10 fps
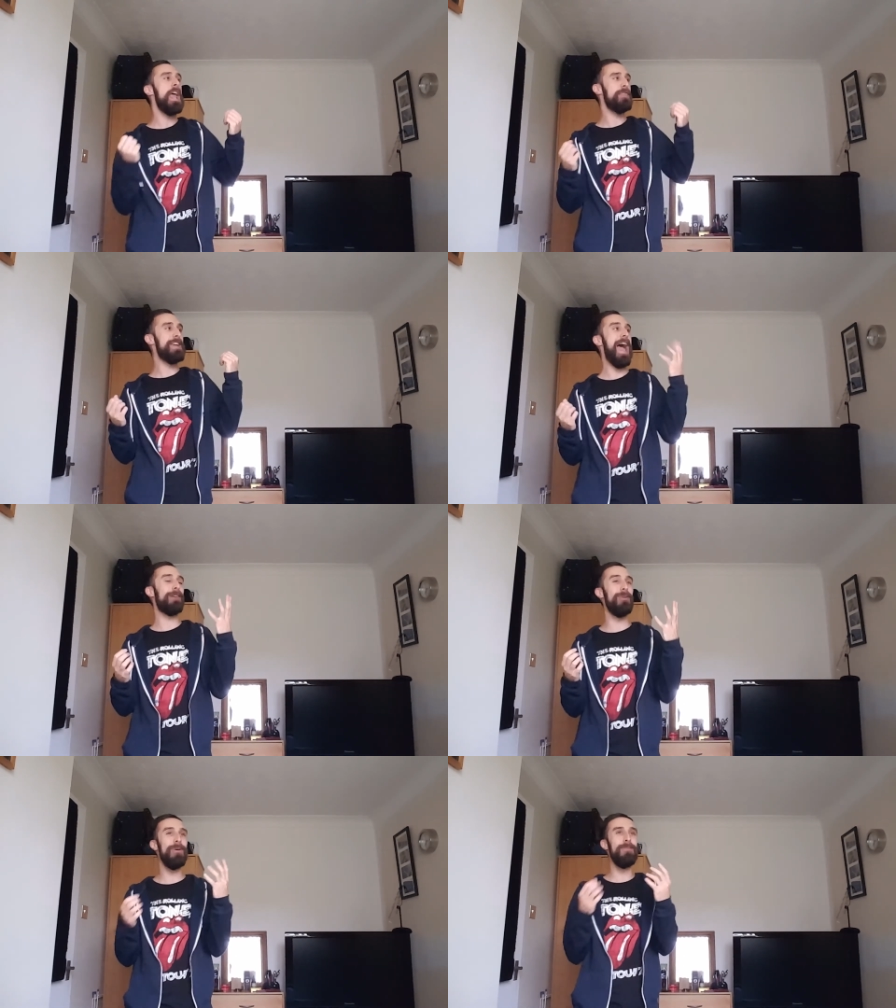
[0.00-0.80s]
The
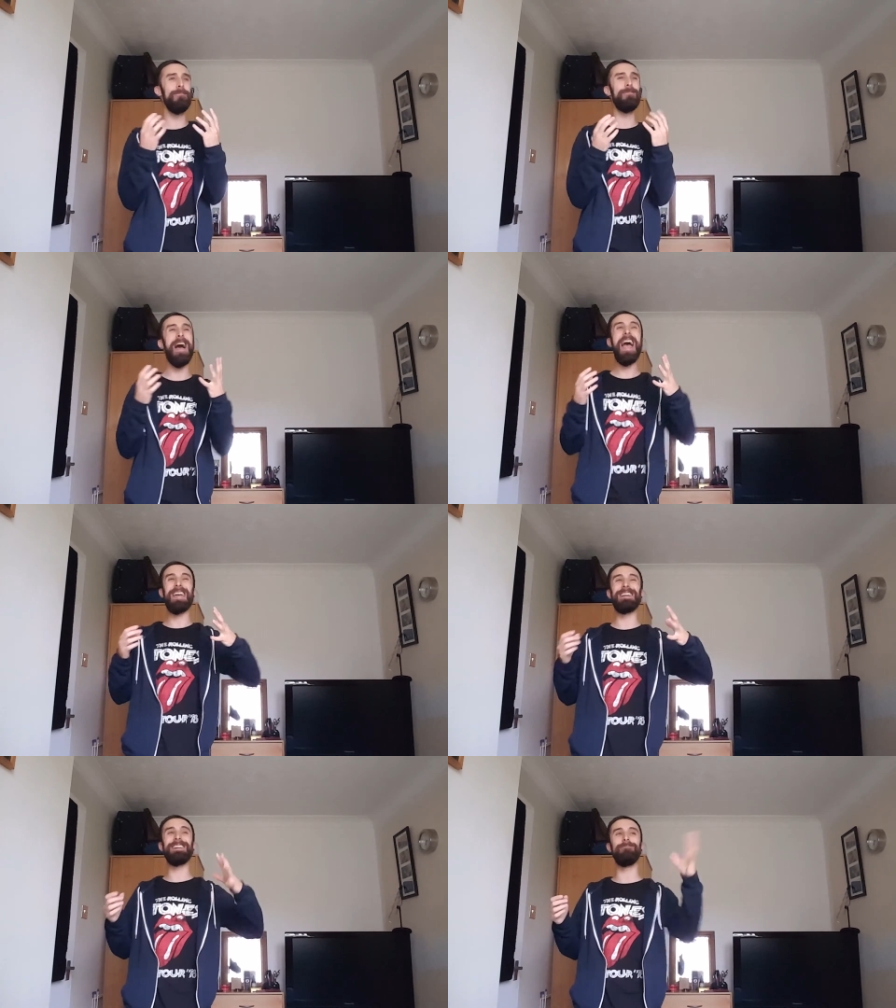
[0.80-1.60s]
aggro and
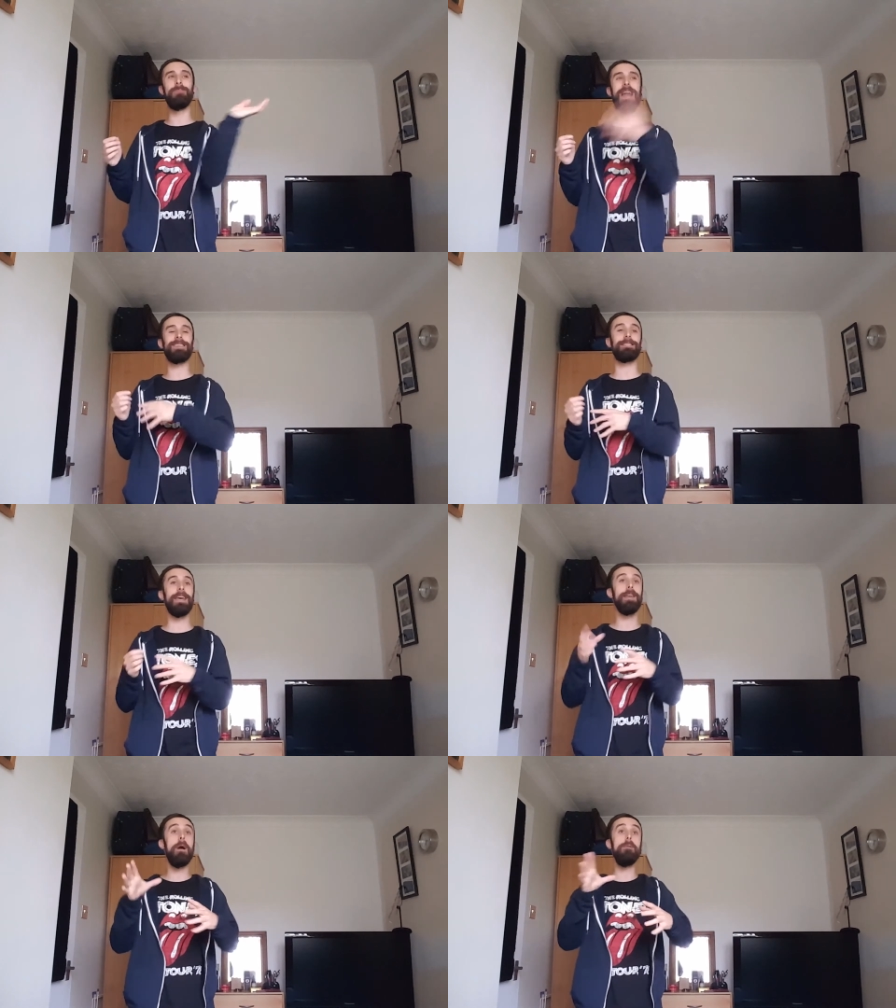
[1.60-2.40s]
pain, but I
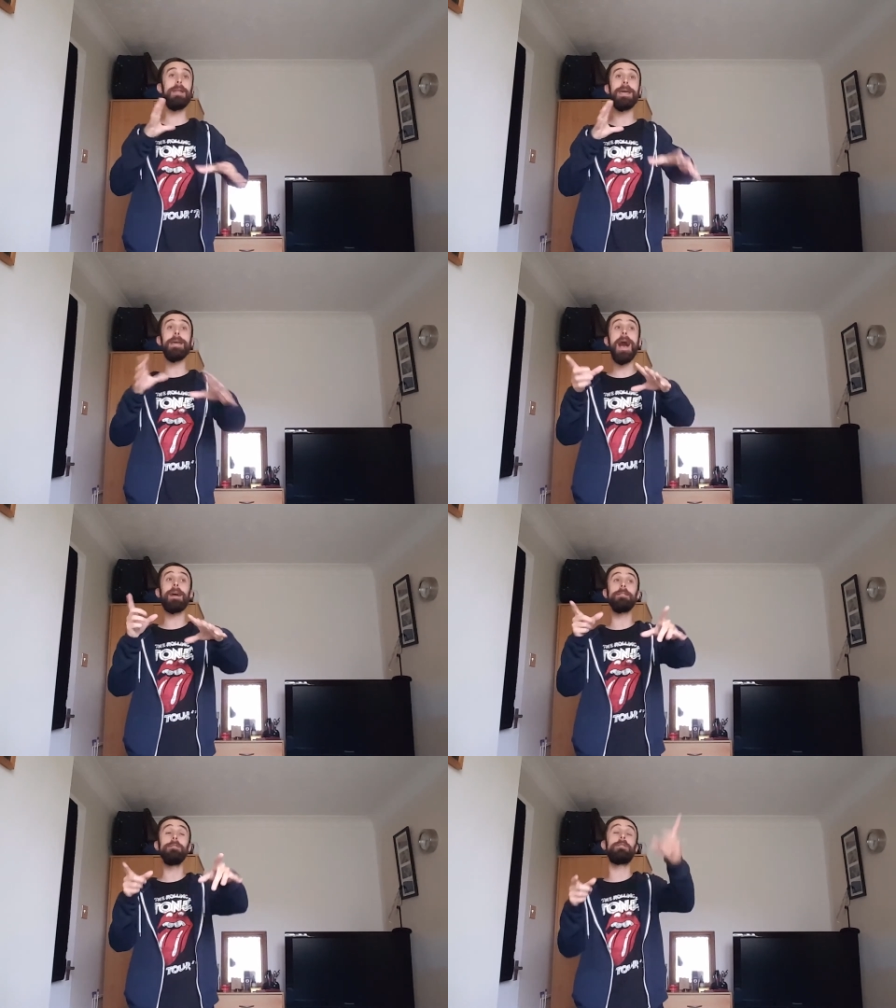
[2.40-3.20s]
said only I
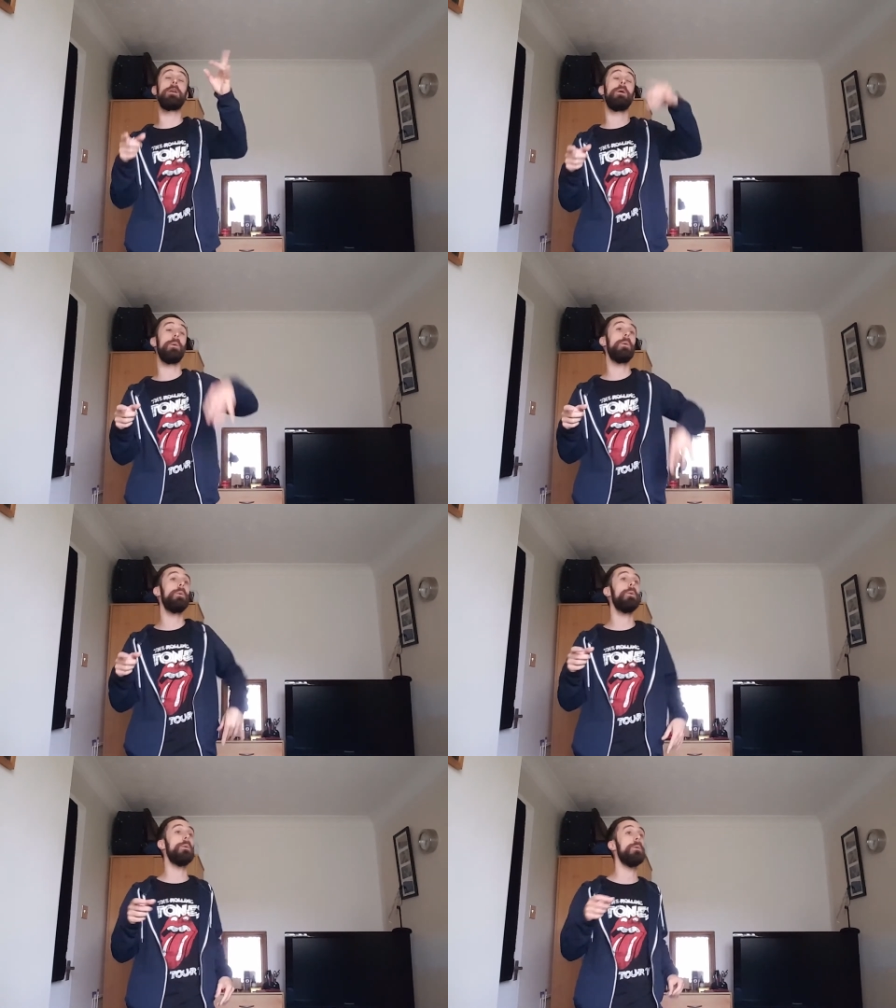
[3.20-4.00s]
can
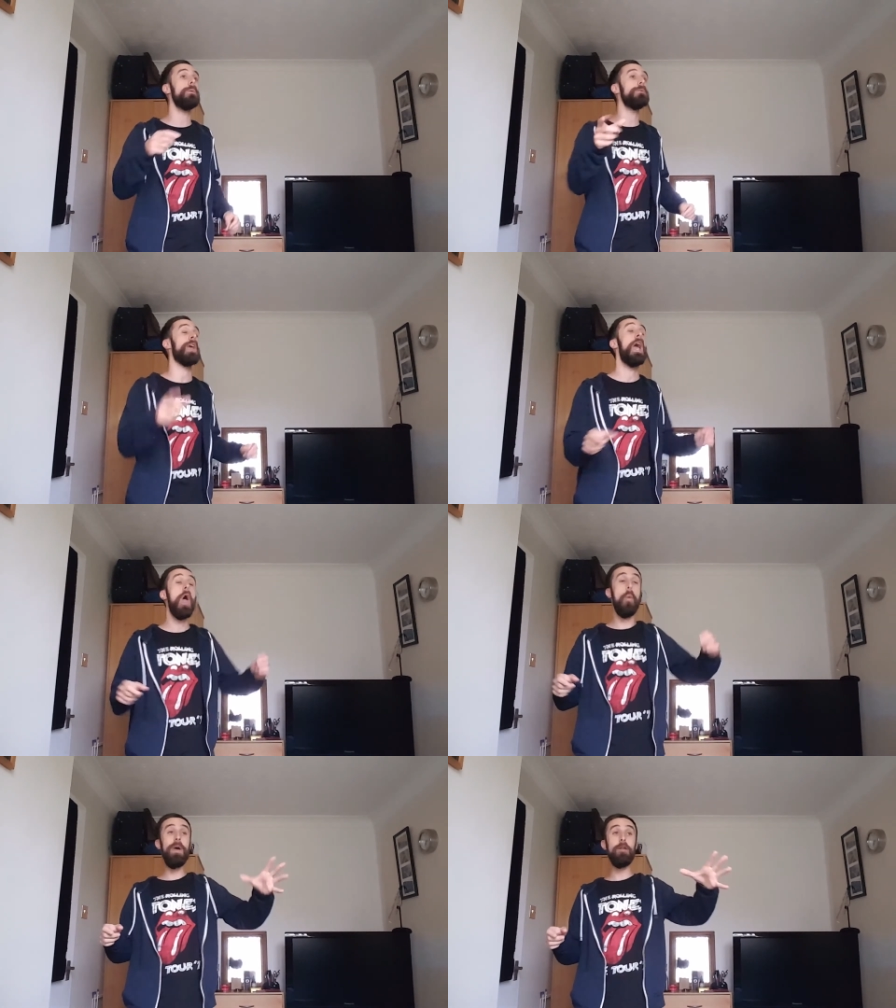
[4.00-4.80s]
choose
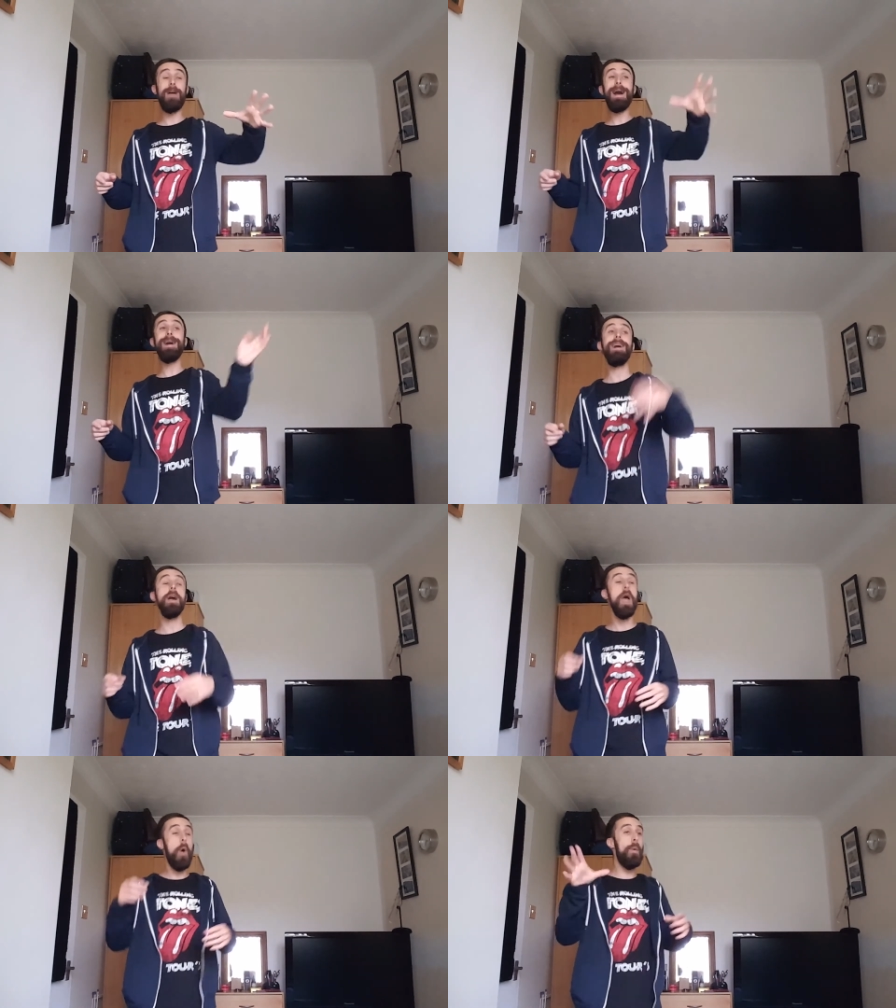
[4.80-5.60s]
whether I,
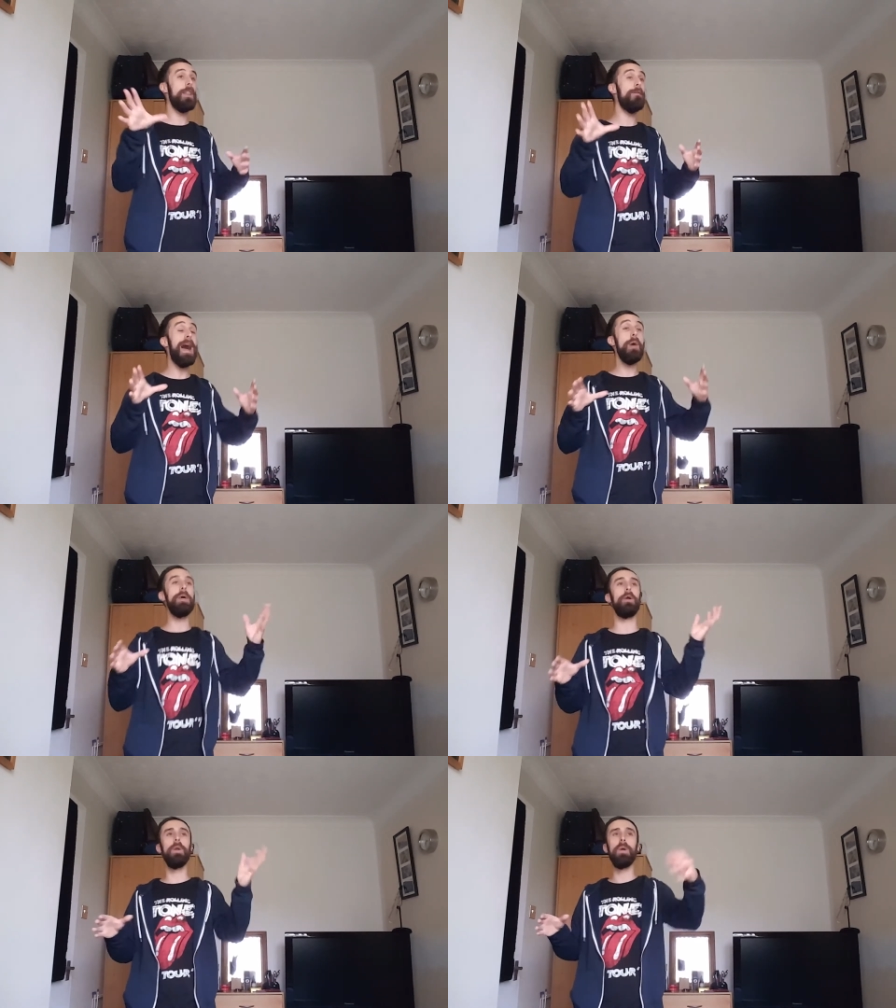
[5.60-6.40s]
whether I
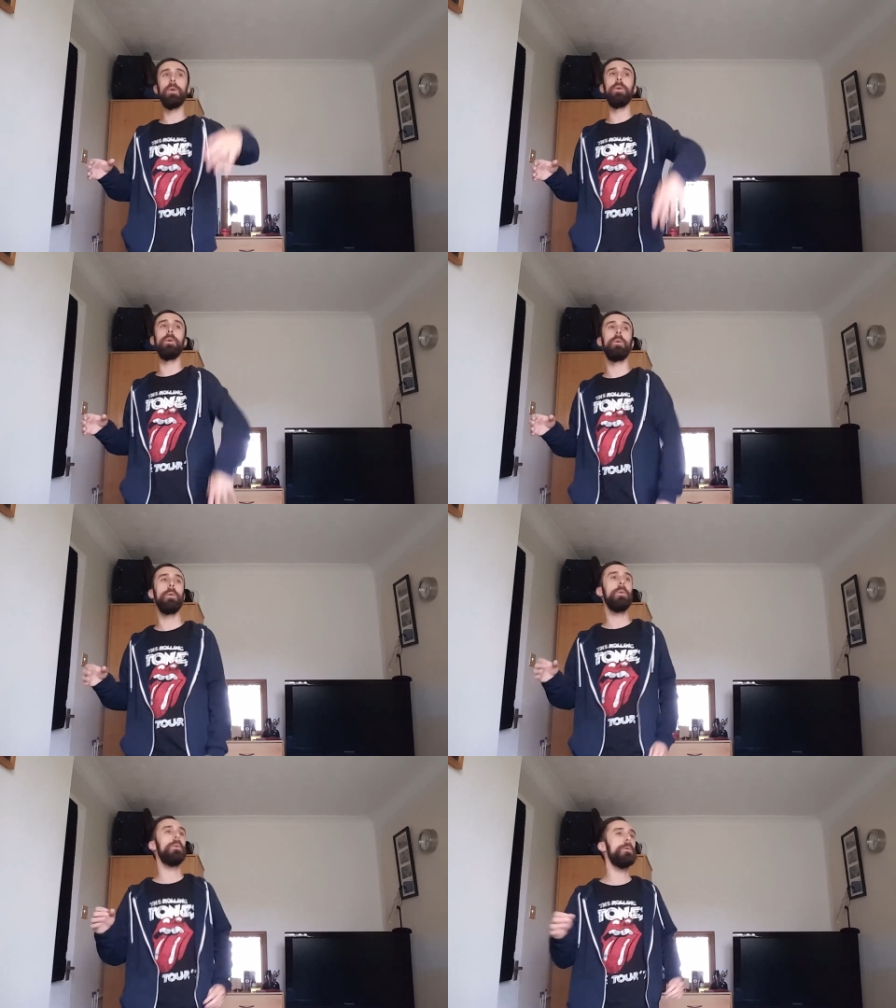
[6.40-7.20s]
win or
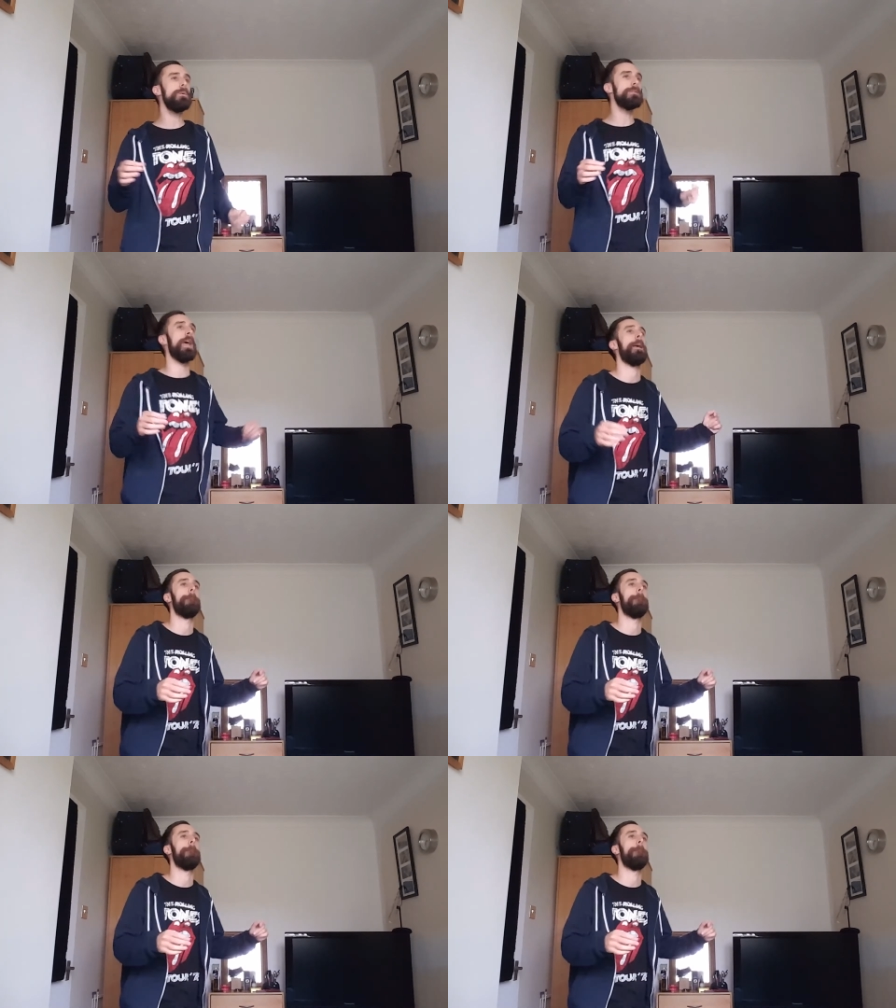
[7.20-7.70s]
lose.